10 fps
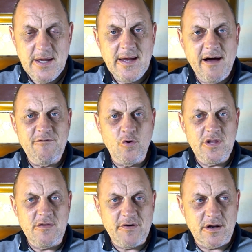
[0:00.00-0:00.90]
I've
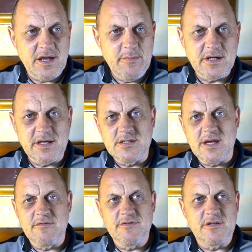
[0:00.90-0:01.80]
voted for Labour,
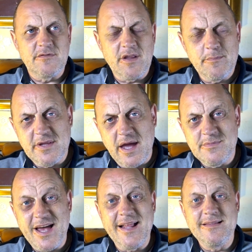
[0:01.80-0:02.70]
Conservative, Lib Dems
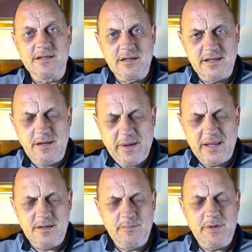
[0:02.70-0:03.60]
and
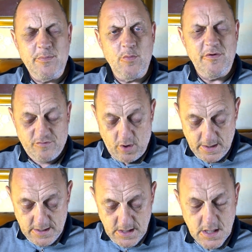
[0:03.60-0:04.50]
independent people before.
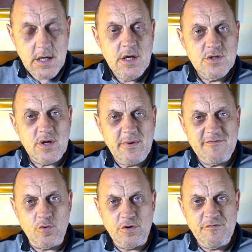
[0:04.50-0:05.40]
So I'm a
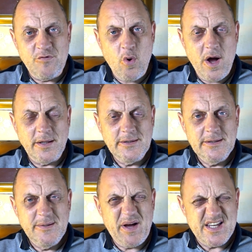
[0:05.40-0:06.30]
voting voter,
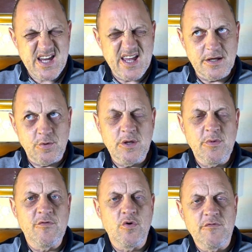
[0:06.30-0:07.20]
but I certainly wouldn't be
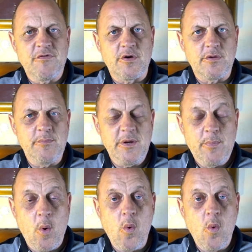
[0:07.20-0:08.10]
voting for the
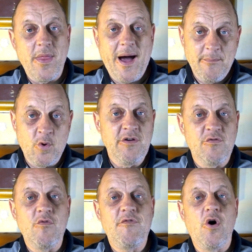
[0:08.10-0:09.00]
people that I'm going to
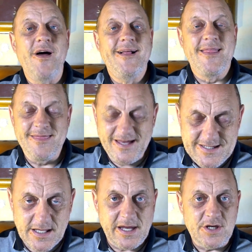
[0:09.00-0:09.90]
vote for this
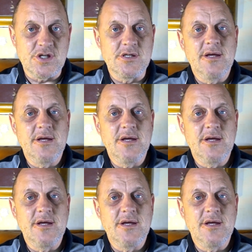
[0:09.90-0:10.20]
election